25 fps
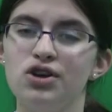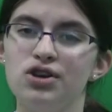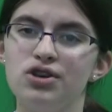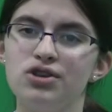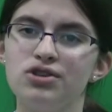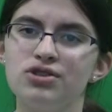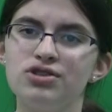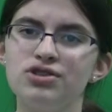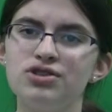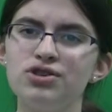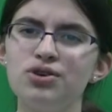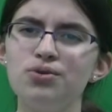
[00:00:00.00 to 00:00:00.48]

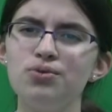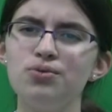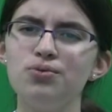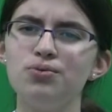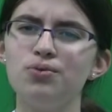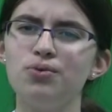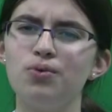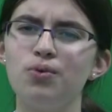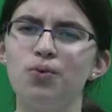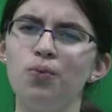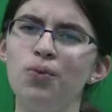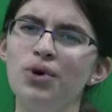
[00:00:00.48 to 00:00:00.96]
So,
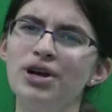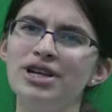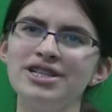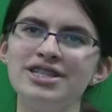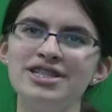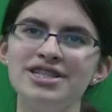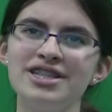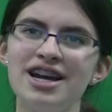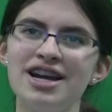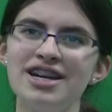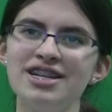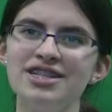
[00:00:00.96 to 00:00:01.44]
what
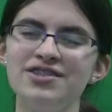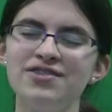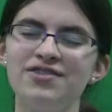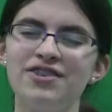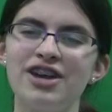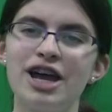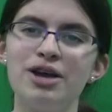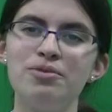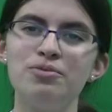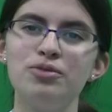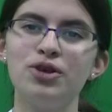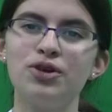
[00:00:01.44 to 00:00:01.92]
signs of
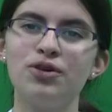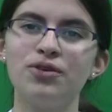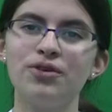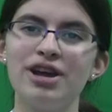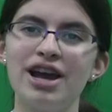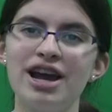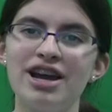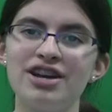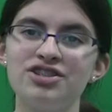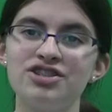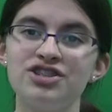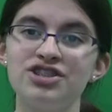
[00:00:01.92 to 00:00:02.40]
chemical
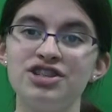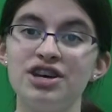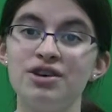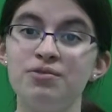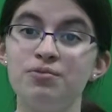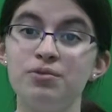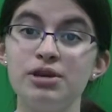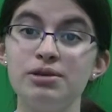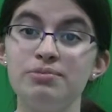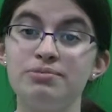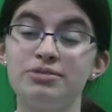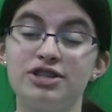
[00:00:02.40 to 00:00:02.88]
reaction have
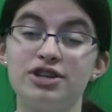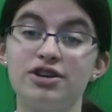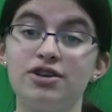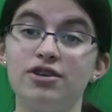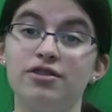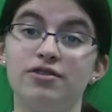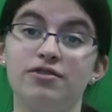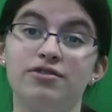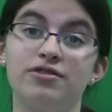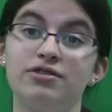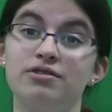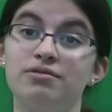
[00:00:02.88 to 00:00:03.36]
we
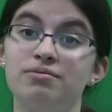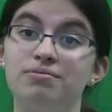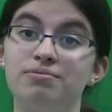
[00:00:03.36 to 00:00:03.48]
observed?